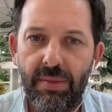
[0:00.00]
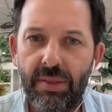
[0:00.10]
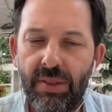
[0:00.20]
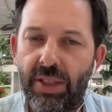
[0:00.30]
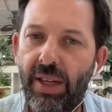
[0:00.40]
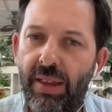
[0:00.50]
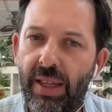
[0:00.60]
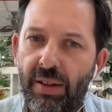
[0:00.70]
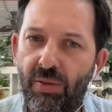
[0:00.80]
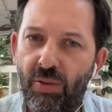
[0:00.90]
So you
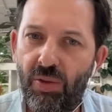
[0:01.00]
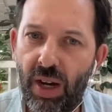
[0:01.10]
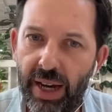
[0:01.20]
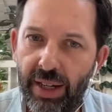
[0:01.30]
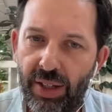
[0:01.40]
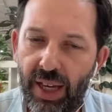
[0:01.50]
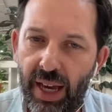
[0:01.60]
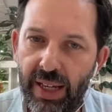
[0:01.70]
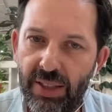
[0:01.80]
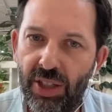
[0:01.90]
think, right,
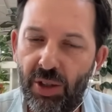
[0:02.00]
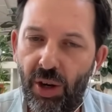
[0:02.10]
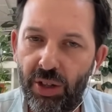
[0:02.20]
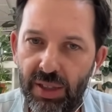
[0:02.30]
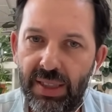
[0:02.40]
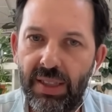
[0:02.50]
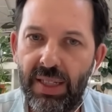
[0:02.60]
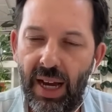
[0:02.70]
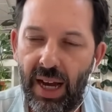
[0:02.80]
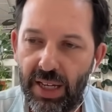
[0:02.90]
okay, so you're
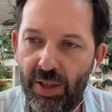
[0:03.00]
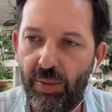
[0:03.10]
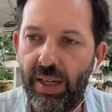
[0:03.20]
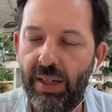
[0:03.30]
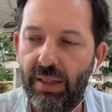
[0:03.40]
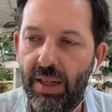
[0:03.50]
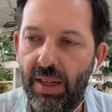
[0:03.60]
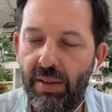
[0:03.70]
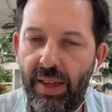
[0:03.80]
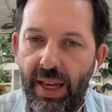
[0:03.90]
honestly arguing
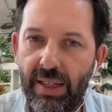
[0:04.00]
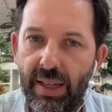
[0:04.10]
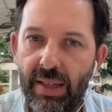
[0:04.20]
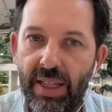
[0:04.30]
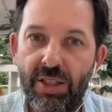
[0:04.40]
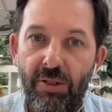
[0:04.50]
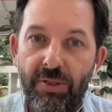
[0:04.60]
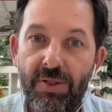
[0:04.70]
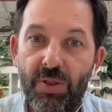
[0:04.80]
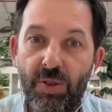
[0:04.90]
that there's no
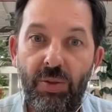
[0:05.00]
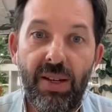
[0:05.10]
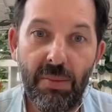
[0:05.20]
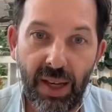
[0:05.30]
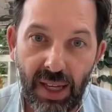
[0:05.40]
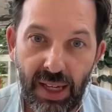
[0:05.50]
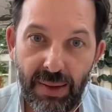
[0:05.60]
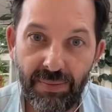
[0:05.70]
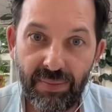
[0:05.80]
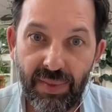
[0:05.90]
difference between
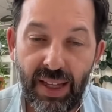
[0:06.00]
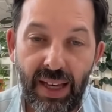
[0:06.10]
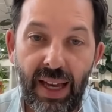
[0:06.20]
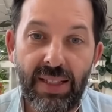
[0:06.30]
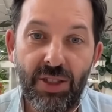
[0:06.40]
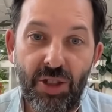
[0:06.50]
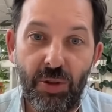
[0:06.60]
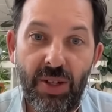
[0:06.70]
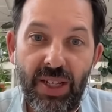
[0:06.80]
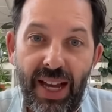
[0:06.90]
me as a
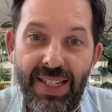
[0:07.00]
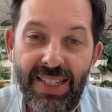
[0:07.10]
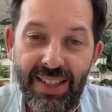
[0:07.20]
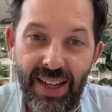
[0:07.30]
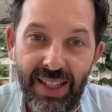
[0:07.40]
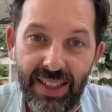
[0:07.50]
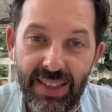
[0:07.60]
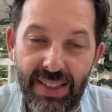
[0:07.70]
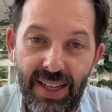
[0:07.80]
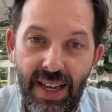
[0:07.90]
Jewish
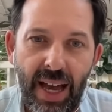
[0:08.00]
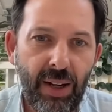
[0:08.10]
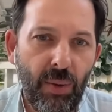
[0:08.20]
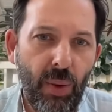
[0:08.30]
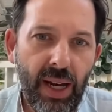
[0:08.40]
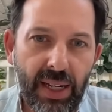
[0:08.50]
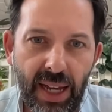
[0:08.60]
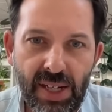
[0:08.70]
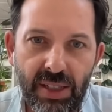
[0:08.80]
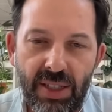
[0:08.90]
anti-Zionist and a white
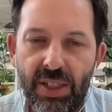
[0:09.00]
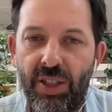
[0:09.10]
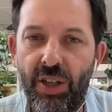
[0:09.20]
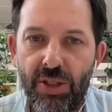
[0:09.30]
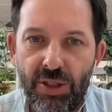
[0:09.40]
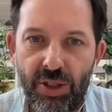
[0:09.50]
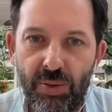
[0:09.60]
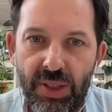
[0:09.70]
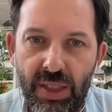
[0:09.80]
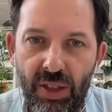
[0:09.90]
nationalist that goes into
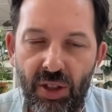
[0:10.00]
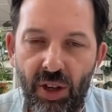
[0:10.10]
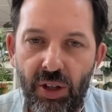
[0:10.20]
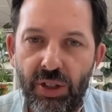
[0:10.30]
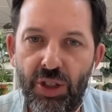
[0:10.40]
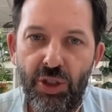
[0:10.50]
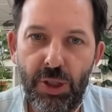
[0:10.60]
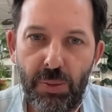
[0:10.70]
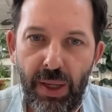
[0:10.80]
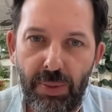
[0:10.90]
a synagogue and
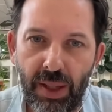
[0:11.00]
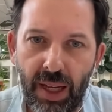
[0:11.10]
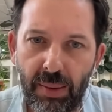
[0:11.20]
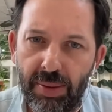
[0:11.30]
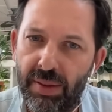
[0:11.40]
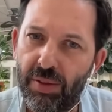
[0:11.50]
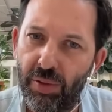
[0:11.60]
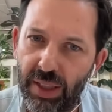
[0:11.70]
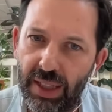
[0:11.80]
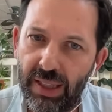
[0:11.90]
shoots people up.
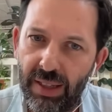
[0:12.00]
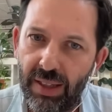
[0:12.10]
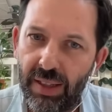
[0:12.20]
Really?